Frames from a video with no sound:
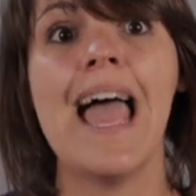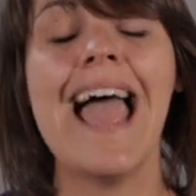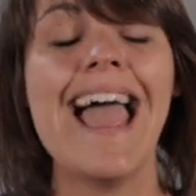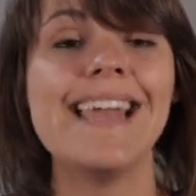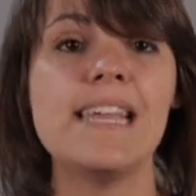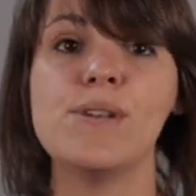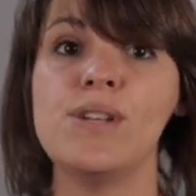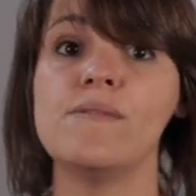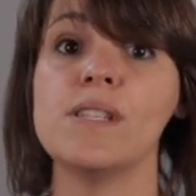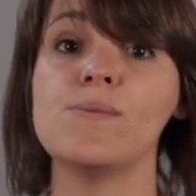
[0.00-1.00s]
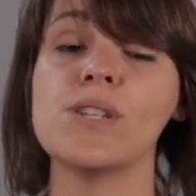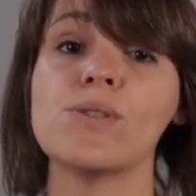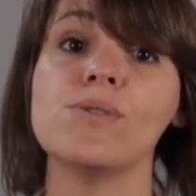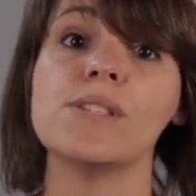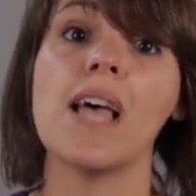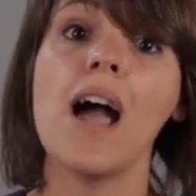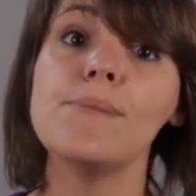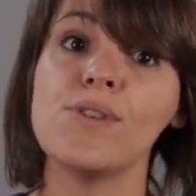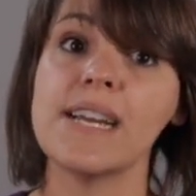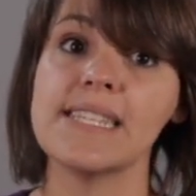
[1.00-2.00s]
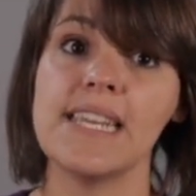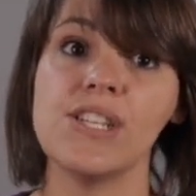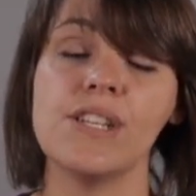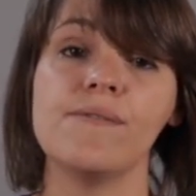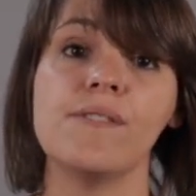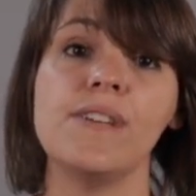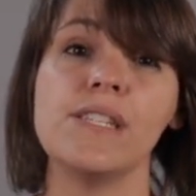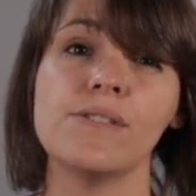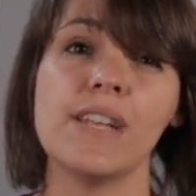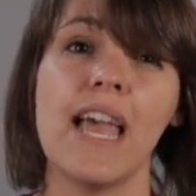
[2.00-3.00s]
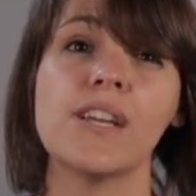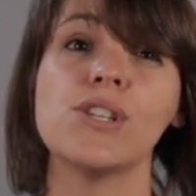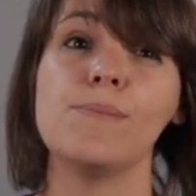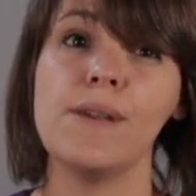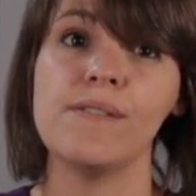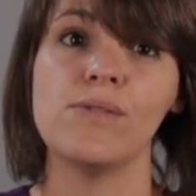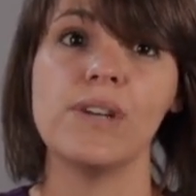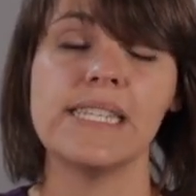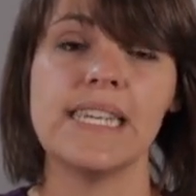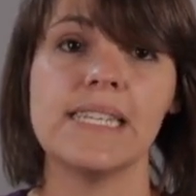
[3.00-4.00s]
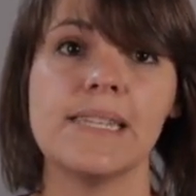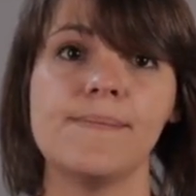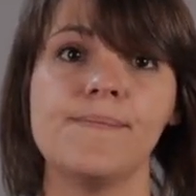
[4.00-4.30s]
Any manoeuvres which cause hyperextension of the fetal neck should be avoided.